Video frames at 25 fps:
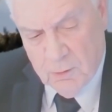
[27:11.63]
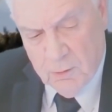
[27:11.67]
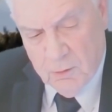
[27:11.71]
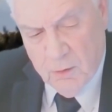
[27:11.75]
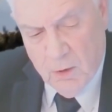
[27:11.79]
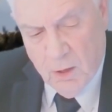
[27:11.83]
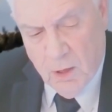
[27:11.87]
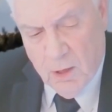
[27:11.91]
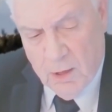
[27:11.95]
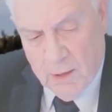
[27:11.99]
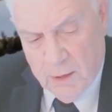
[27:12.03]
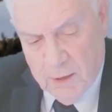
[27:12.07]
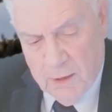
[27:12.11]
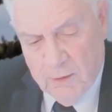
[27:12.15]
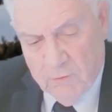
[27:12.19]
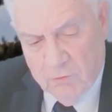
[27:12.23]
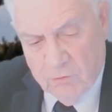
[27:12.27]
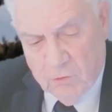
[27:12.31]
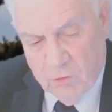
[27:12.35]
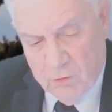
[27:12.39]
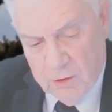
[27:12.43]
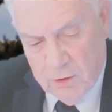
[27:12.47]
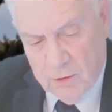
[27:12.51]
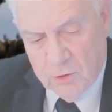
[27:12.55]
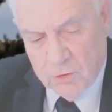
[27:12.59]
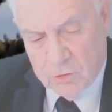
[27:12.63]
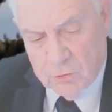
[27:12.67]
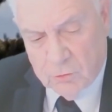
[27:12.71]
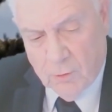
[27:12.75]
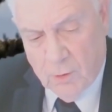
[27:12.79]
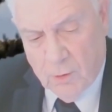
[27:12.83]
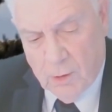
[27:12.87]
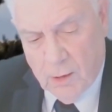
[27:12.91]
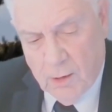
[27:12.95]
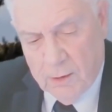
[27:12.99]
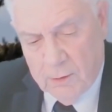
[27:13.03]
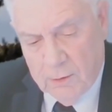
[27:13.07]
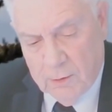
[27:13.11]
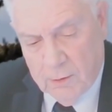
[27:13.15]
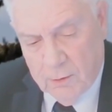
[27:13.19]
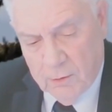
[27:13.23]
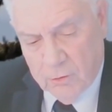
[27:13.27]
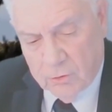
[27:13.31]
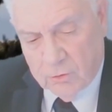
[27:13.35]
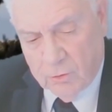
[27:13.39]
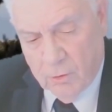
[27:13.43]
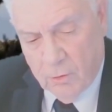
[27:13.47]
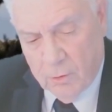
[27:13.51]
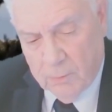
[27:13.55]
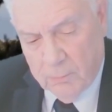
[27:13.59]
not every Israelite
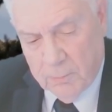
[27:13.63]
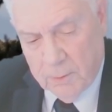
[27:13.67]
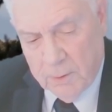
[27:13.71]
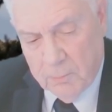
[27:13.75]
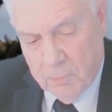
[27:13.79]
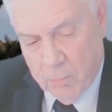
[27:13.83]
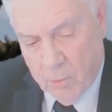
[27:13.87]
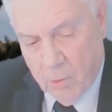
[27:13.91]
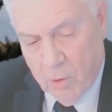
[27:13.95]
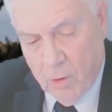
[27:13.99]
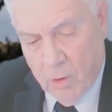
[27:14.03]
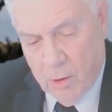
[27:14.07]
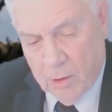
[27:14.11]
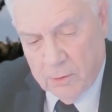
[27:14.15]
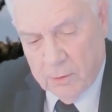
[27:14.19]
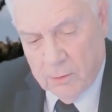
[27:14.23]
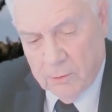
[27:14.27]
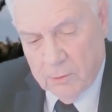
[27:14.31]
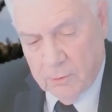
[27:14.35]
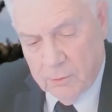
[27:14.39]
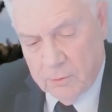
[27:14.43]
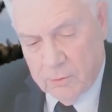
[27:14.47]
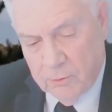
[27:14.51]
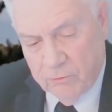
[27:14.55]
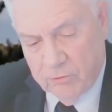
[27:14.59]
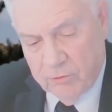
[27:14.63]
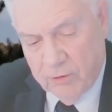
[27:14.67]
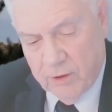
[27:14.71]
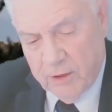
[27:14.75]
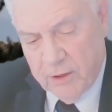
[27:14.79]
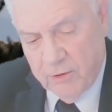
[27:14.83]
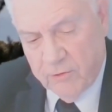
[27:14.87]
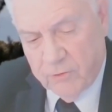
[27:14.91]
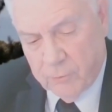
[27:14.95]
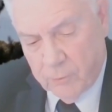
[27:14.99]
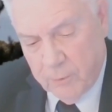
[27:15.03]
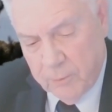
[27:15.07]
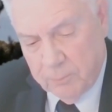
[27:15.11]
is going to be brought to faith,